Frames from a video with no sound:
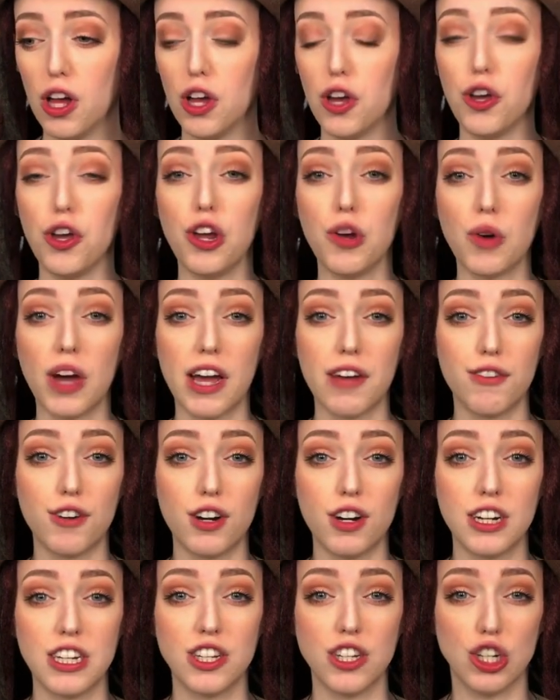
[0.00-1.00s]
Whoever
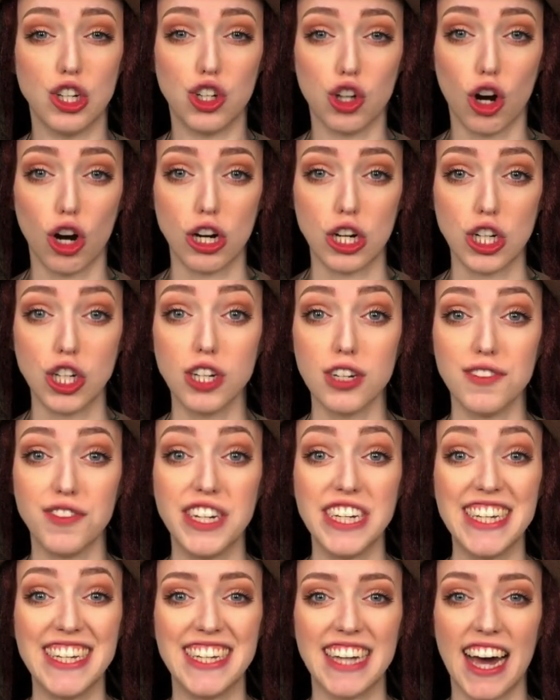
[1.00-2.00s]
is in charge of
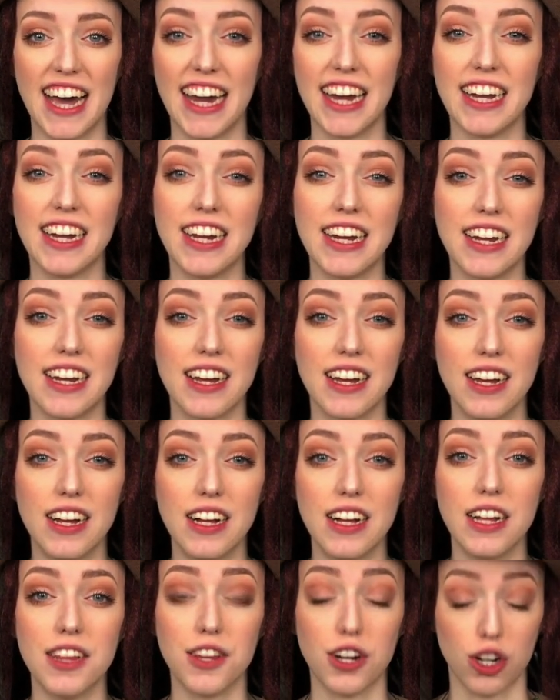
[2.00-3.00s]
designing
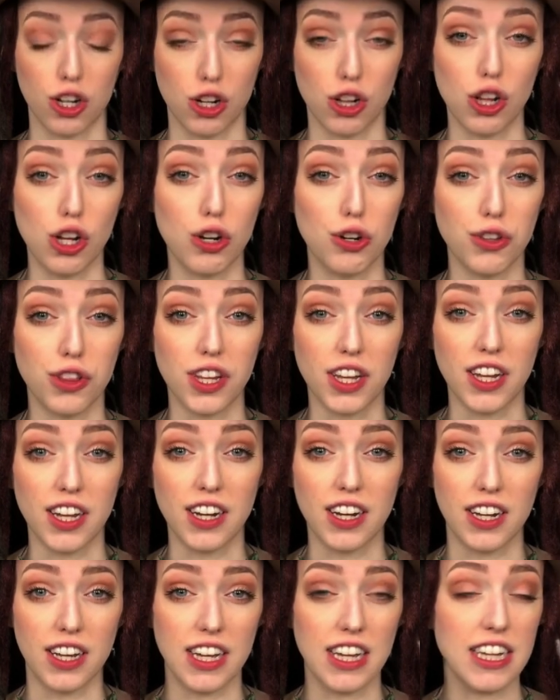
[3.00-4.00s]
their
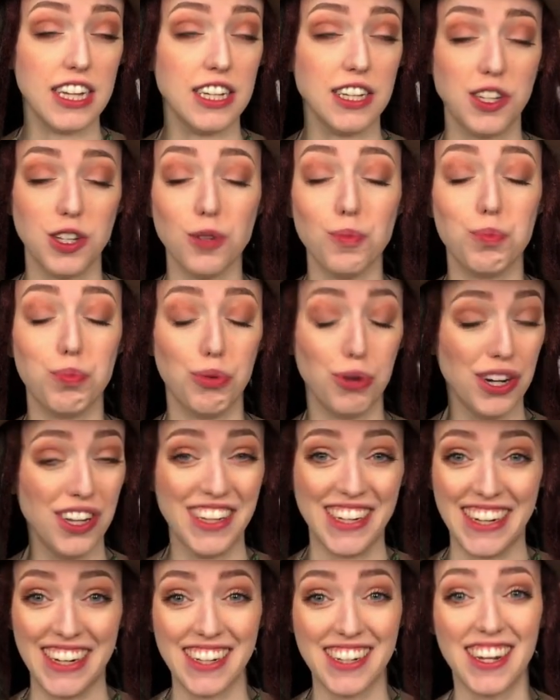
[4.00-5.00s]
clothing is
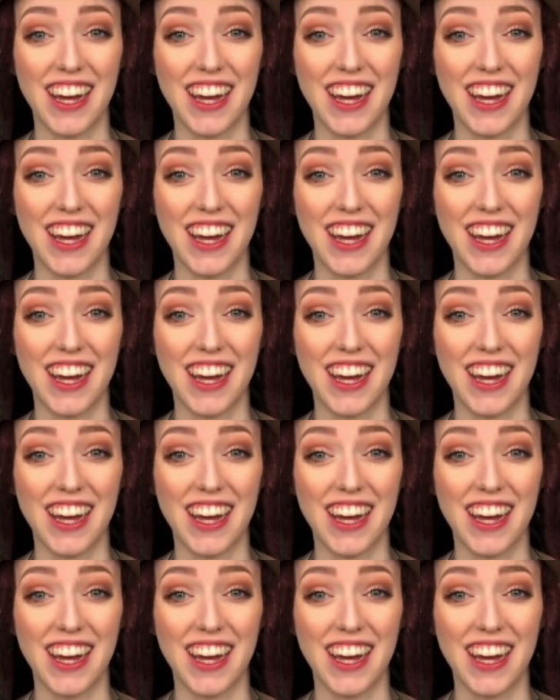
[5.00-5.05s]
brilliant.